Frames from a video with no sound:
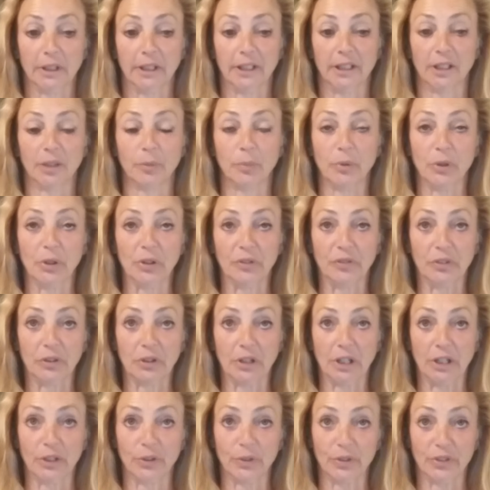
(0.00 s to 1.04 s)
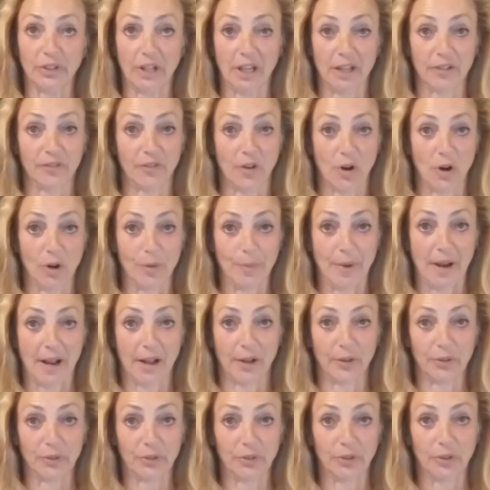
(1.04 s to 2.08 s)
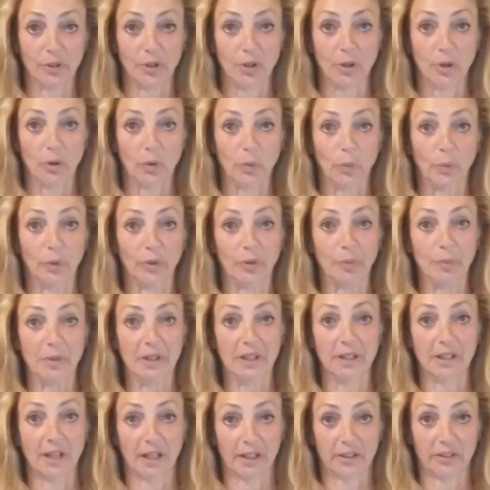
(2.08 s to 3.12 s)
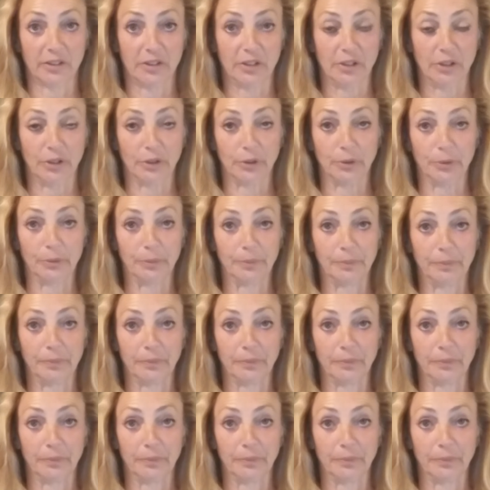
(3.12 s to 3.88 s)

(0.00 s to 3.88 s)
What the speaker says: in a beautiful countryside farmhouse with me next to you?